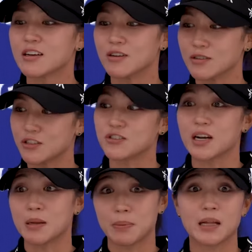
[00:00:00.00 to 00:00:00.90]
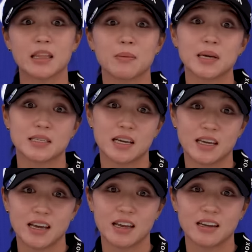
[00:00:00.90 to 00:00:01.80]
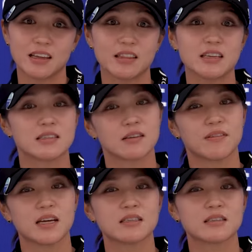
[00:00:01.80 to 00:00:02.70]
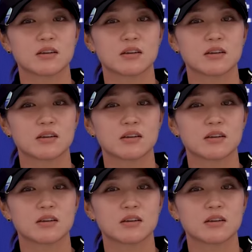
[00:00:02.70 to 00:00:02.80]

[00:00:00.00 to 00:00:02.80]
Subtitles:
also trying to play the best I can at these events,